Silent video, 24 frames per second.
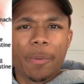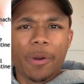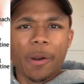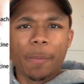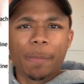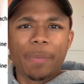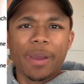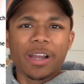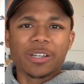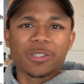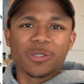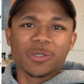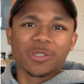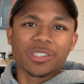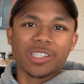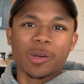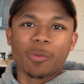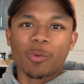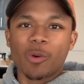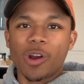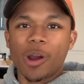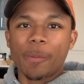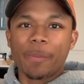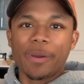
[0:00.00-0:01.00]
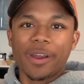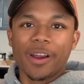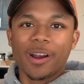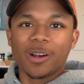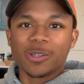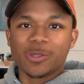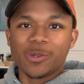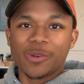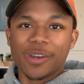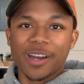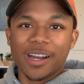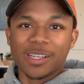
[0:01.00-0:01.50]
put a picture somewhere up here
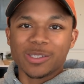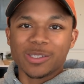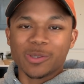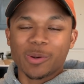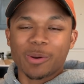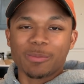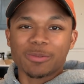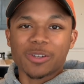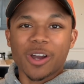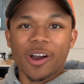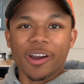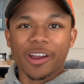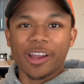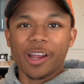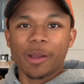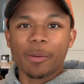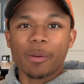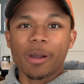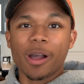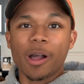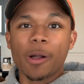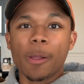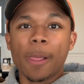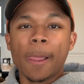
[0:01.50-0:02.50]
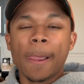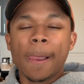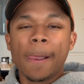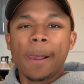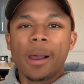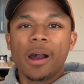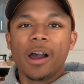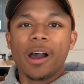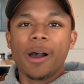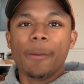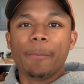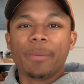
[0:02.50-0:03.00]
so you guys know what I'm talking about.
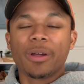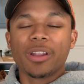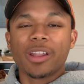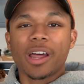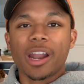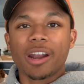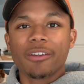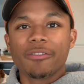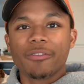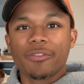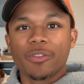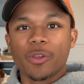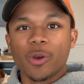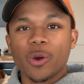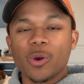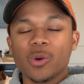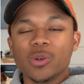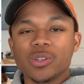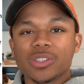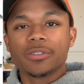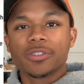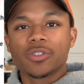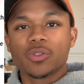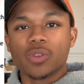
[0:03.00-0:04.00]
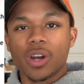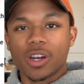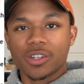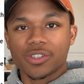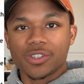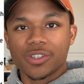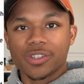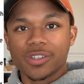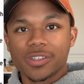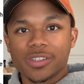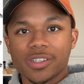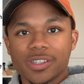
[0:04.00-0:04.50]
But a lot of those
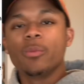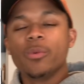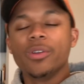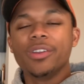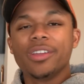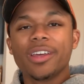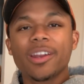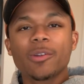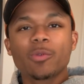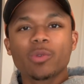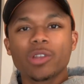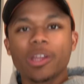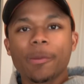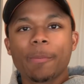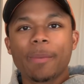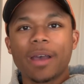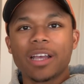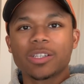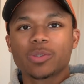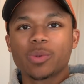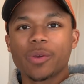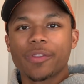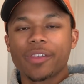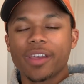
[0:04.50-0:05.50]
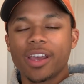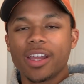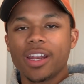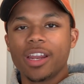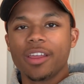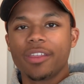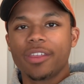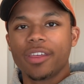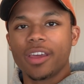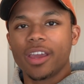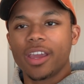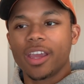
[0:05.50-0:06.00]
structures, we didn't really mess with
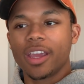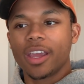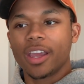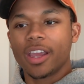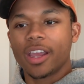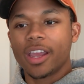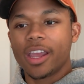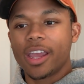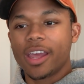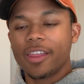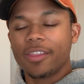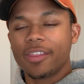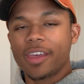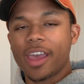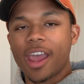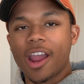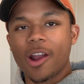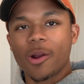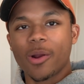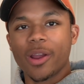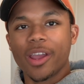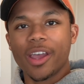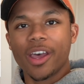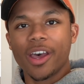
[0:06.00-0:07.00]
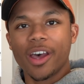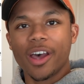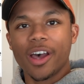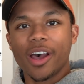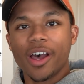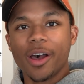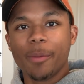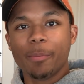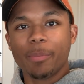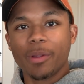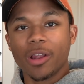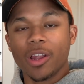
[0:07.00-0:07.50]
anything in the
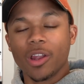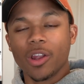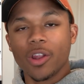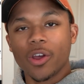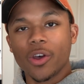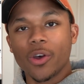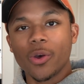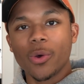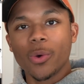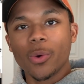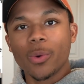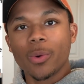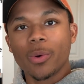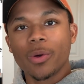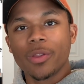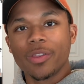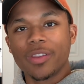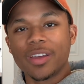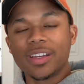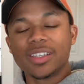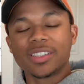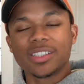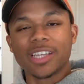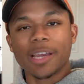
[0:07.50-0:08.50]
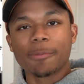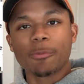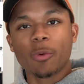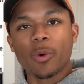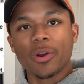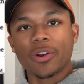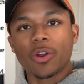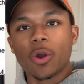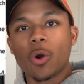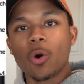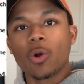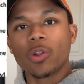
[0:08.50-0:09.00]
area below the
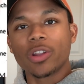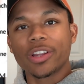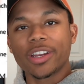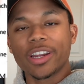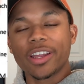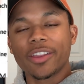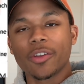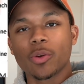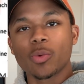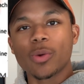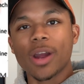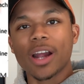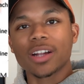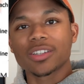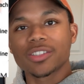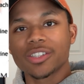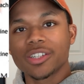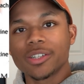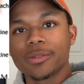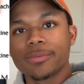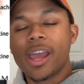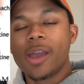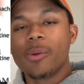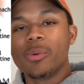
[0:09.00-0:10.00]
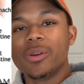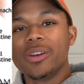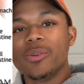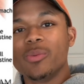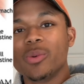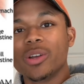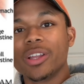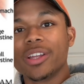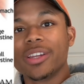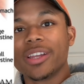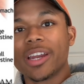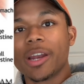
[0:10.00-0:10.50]
sigmoid colon and the rectum, and we
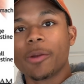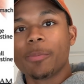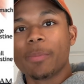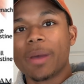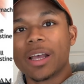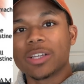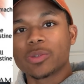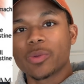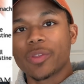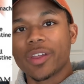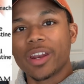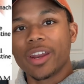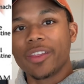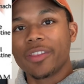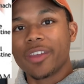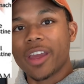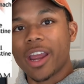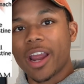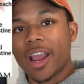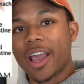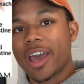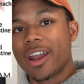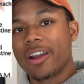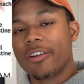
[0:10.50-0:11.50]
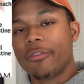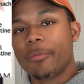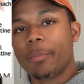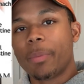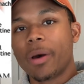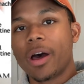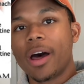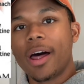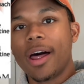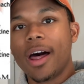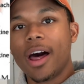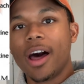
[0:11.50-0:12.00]
really didn't mess with anything kind of
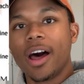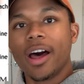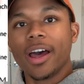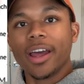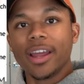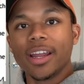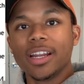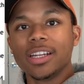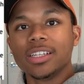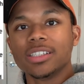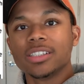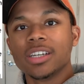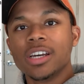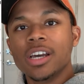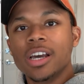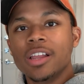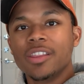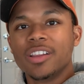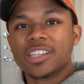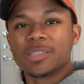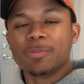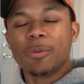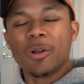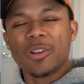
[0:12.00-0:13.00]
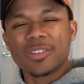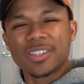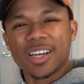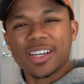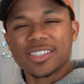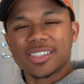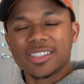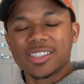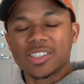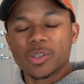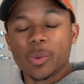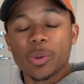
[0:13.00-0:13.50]
behind the small
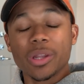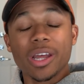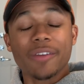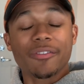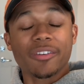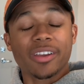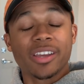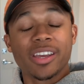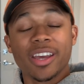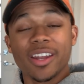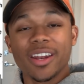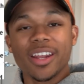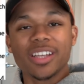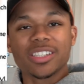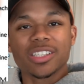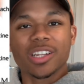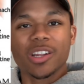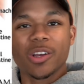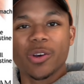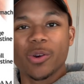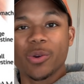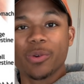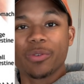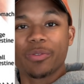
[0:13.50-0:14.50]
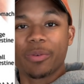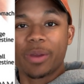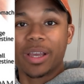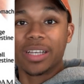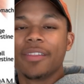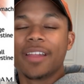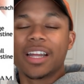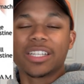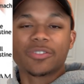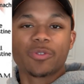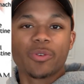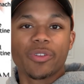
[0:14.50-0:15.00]
intestine. So we left the kidneys alone because
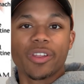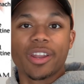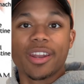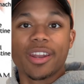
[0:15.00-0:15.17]
that's for the